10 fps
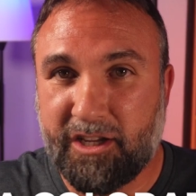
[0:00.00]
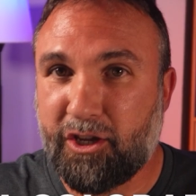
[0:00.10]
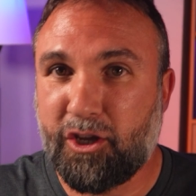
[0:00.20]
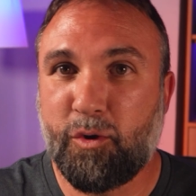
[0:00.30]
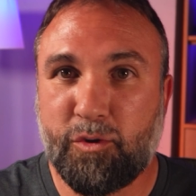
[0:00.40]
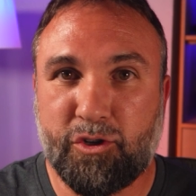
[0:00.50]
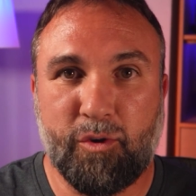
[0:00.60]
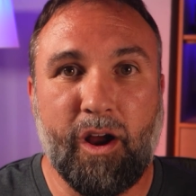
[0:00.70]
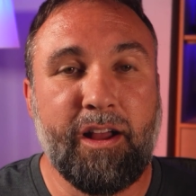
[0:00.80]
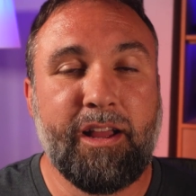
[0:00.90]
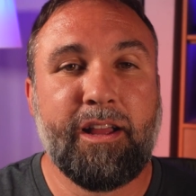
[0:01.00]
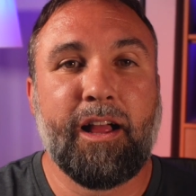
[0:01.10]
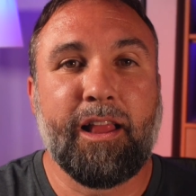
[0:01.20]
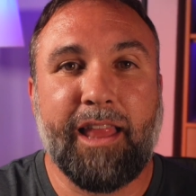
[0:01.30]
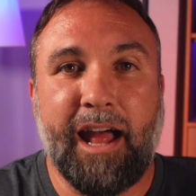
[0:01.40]
a huge draw.
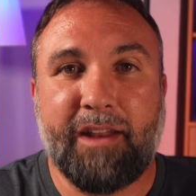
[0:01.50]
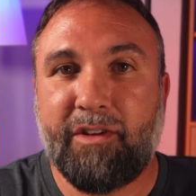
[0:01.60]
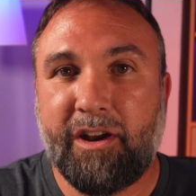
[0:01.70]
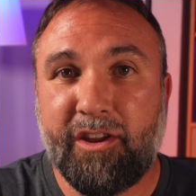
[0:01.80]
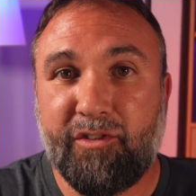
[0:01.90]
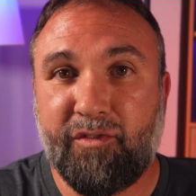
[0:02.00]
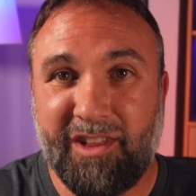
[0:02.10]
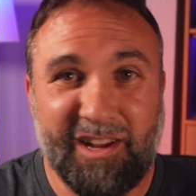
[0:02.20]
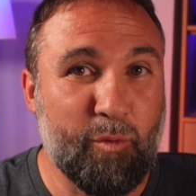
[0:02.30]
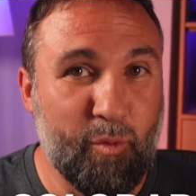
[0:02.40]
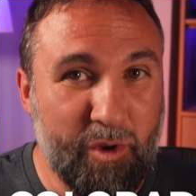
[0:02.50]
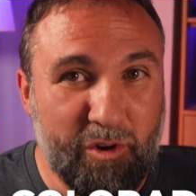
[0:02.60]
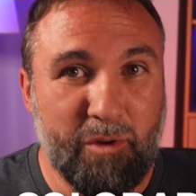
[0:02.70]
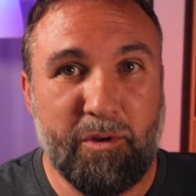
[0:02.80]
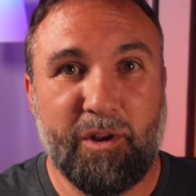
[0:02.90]
A lot of areas feel like a real
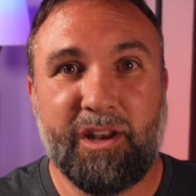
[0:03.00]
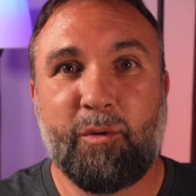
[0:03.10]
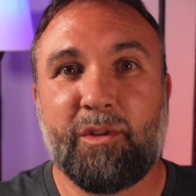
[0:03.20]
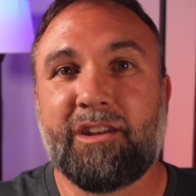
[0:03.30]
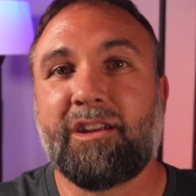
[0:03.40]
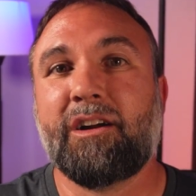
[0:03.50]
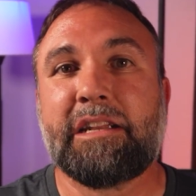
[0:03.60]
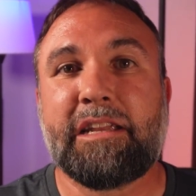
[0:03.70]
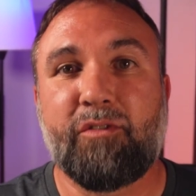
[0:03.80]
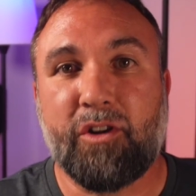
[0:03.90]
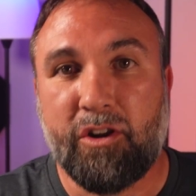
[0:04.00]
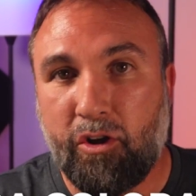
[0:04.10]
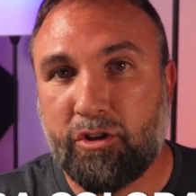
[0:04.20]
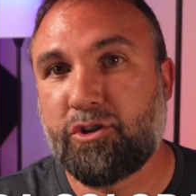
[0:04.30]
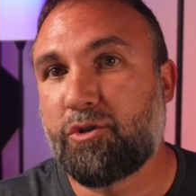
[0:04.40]
community with a ton of different
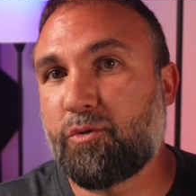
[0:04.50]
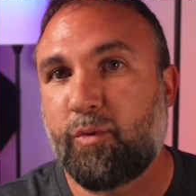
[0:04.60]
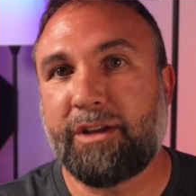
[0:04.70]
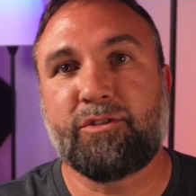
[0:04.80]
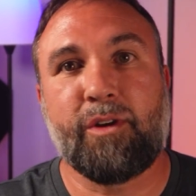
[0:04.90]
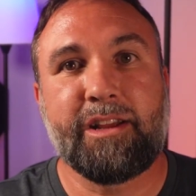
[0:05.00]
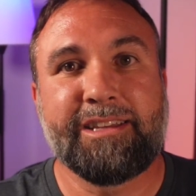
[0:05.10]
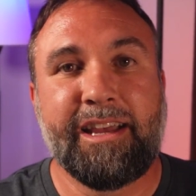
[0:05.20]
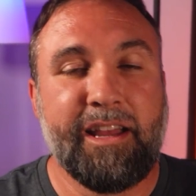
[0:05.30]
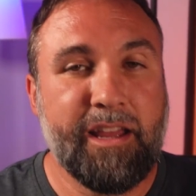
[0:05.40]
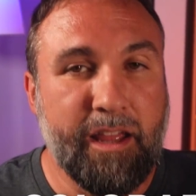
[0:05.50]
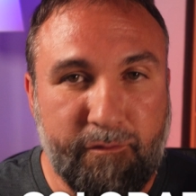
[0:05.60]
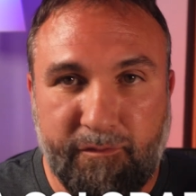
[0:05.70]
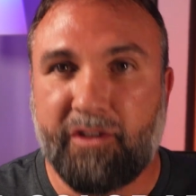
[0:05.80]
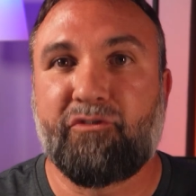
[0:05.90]
cultures, restaurants,
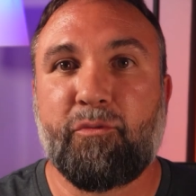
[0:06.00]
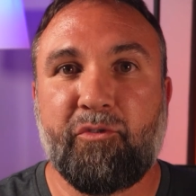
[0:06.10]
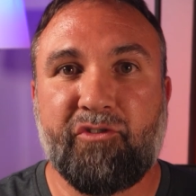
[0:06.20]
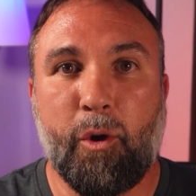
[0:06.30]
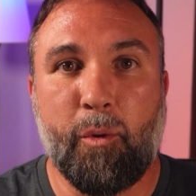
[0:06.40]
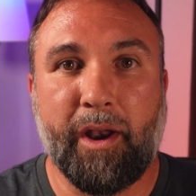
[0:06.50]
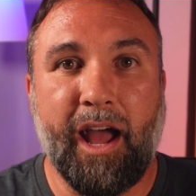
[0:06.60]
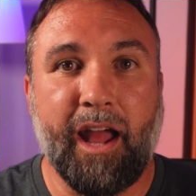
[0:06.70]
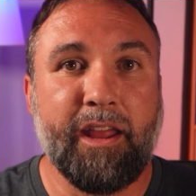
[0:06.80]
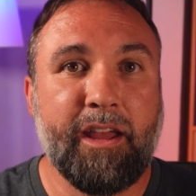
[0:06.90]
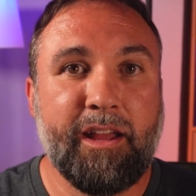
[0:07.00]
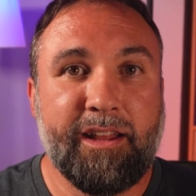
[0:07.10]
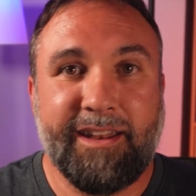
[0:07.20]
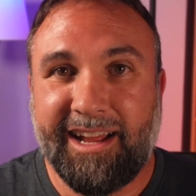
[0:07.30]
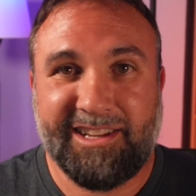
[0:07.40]
and festivals going on.
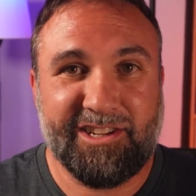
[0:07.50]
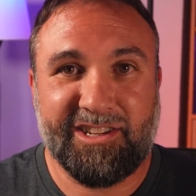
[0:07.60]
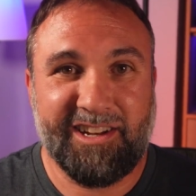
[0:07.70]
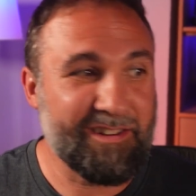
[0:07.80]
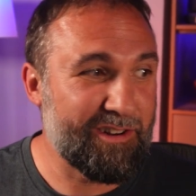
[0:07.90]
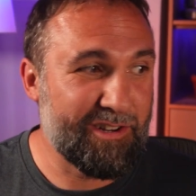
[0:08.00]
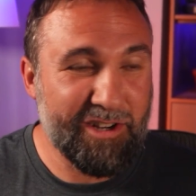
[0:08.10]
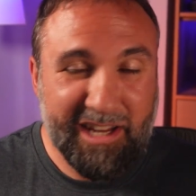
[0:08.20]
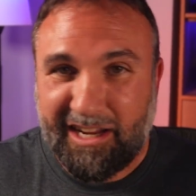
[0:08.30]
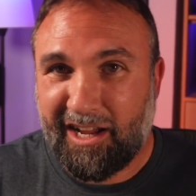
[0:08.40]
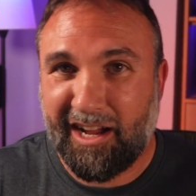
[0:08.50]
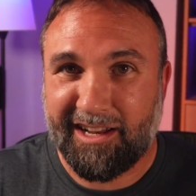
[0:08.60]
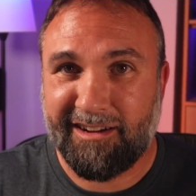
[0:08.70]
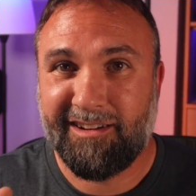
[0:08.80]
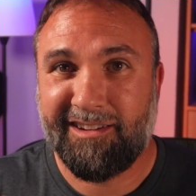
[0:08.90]
Not just another
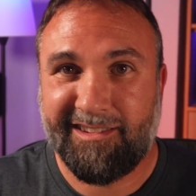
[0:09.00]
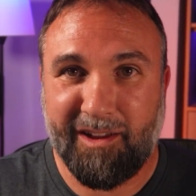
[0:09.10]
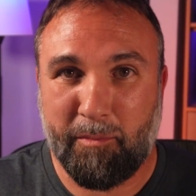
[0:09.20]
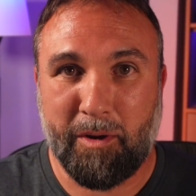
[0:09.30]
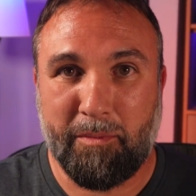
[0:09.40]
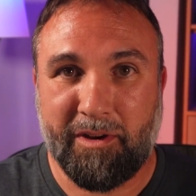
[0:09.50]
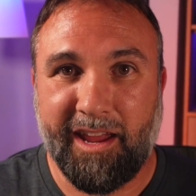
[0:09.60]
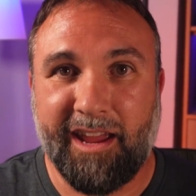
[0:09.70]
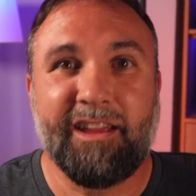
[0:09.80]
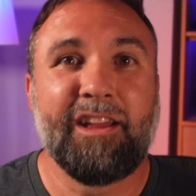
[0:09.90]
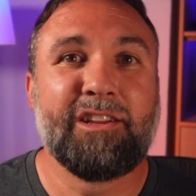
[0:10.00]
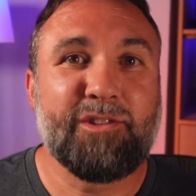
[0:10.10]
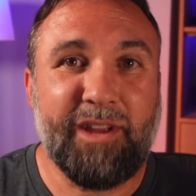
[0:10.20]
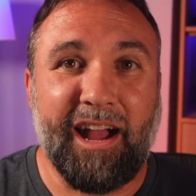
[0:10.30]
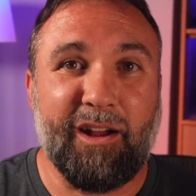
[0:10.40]
cookie-cutter suburb, okay?
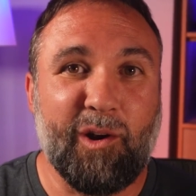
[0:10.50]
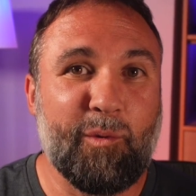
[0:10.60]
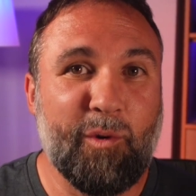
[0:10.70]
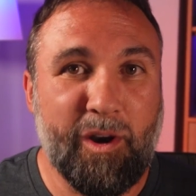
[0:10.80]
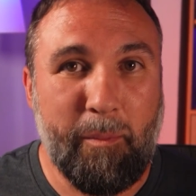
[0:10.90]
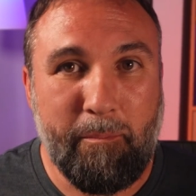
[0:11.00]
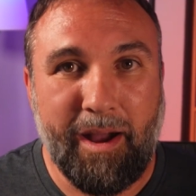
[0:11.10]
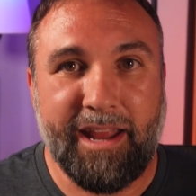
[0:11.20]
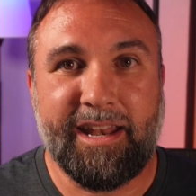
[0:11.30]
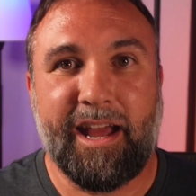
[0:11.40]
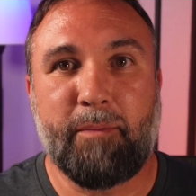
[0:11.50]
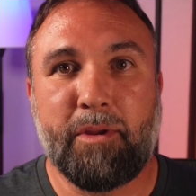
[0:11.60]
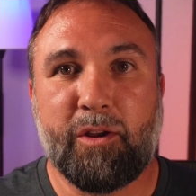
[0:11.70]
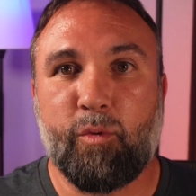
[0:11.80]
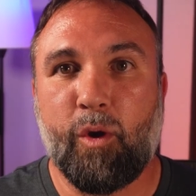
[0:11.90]
So yeah, Aurora might not
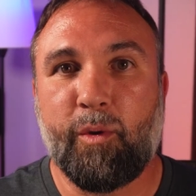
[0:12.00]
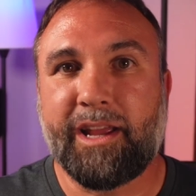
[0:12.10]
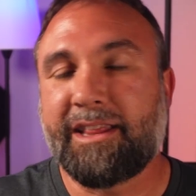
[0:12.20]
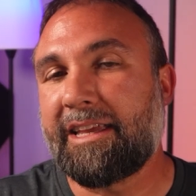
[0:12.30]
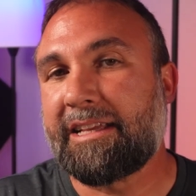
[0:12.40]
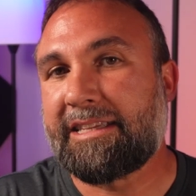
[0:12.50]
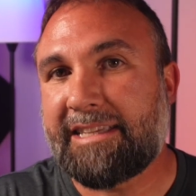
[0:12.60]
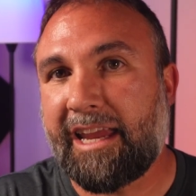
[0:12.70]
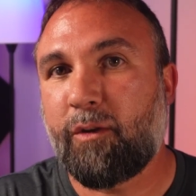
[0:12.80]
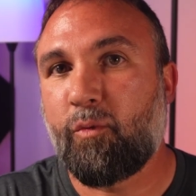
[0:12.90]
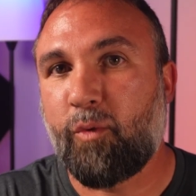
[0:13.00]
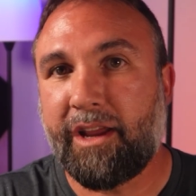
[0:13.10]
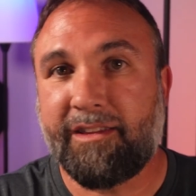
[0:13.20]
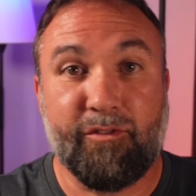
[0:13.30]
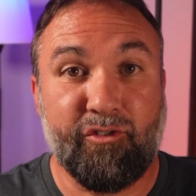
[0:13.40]
be growing at the insane
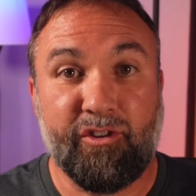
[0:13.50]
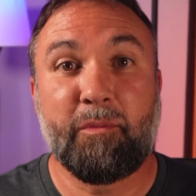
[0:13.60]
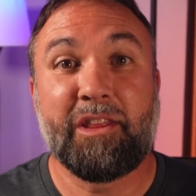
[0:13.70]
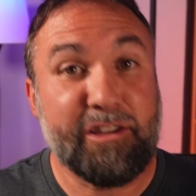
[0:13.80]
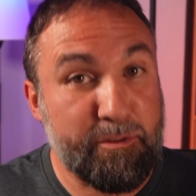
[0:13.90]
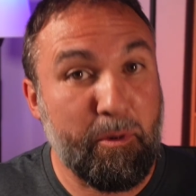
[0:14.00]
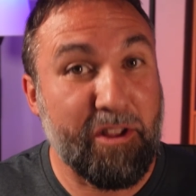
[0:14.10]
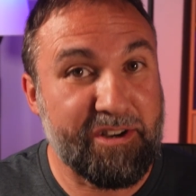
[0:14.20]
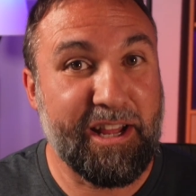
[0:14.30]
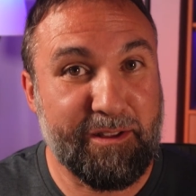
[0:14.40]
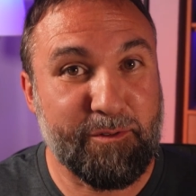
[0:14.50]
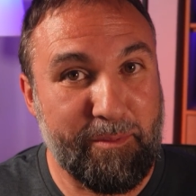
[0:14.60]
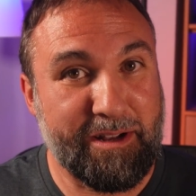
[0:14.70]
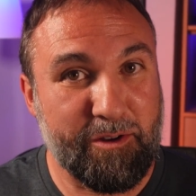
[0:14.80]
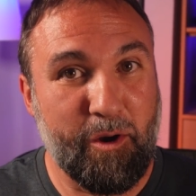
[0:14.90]
rates of some of these smaller towns we're
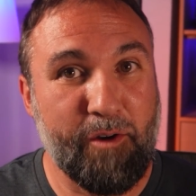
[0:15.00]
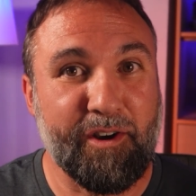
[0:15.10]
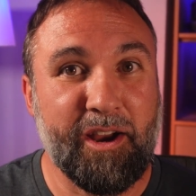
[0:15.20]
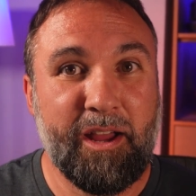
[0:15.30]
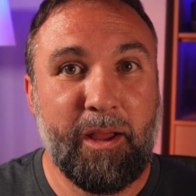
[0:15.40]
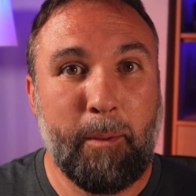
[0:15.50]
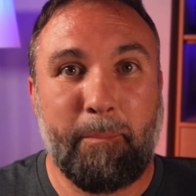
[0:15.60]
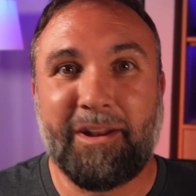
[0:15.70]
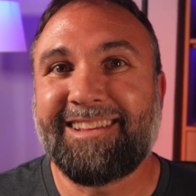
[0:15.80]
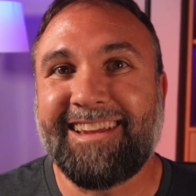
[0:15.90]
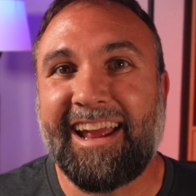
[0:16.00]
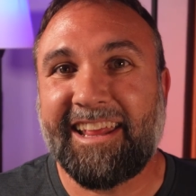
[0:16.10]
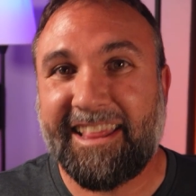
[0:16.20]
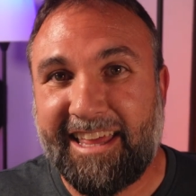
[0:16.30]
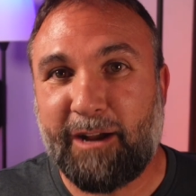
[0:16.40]
about to go over, but it's
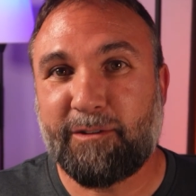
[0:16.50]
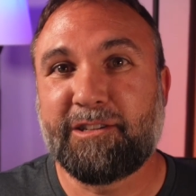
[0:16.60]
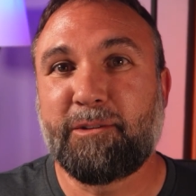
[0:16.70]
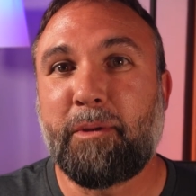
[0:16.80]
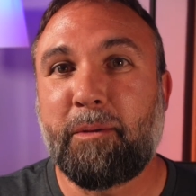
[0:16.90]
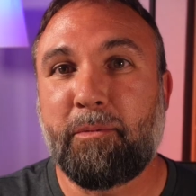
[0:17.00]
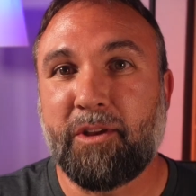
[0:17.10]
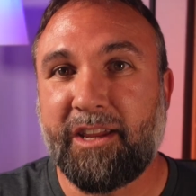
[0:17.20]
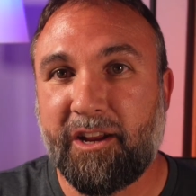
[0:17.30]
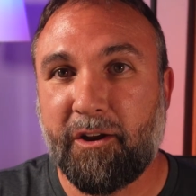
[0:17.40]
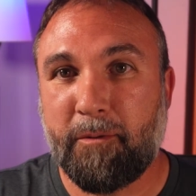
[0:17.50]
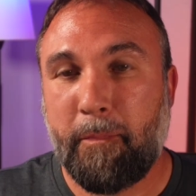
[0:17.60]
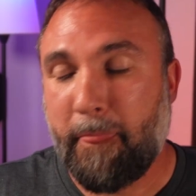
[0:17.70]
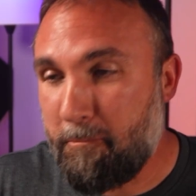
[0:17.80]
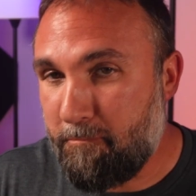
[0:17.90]
adding thousands of people a year
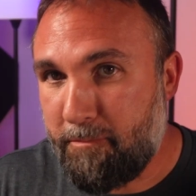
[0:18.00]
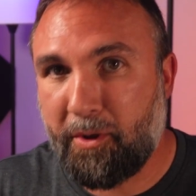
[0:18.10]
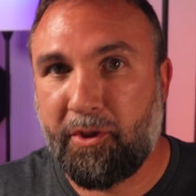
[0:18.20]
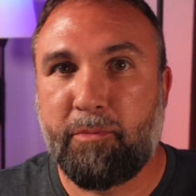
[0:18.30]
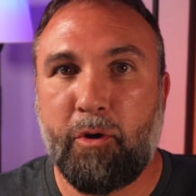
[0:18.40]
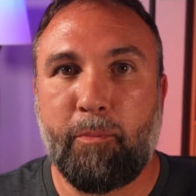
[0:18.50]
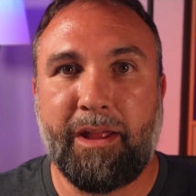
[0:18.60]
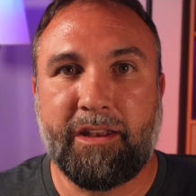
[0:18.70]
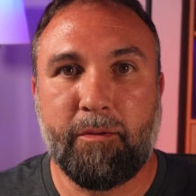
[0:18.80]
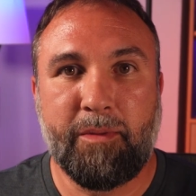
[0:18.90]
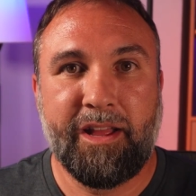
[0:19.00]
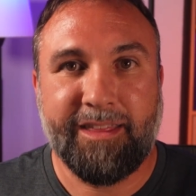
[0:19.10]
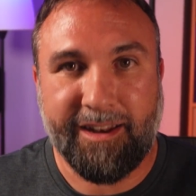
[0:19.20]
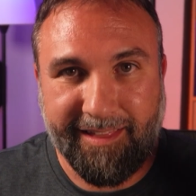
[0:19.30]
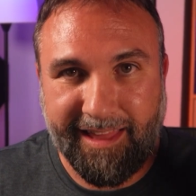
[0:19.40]
and building momentum
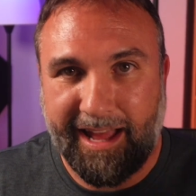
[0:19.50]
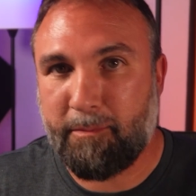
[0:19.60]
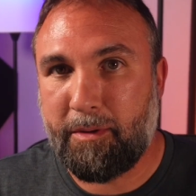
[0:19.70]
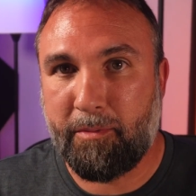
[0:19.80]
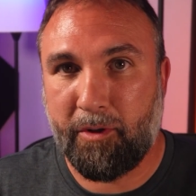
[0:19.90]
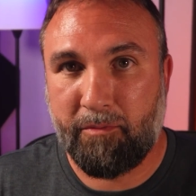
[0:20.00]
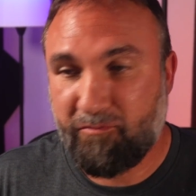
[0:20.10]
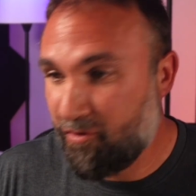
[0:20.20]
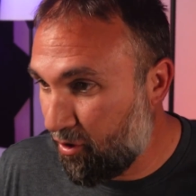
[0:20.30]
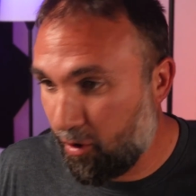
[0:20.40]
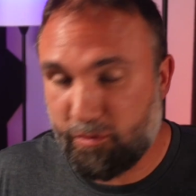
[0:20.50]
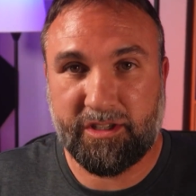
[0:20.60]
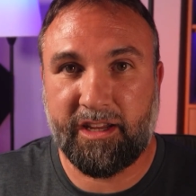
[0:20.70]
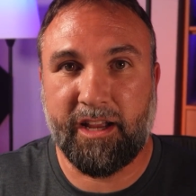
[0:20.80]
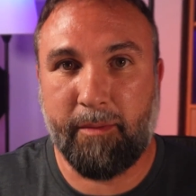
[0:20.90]
that a lot of people don't
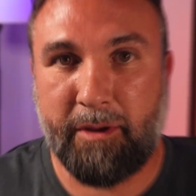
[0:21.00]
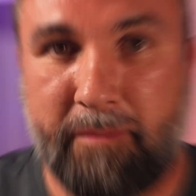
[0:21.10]
see coming.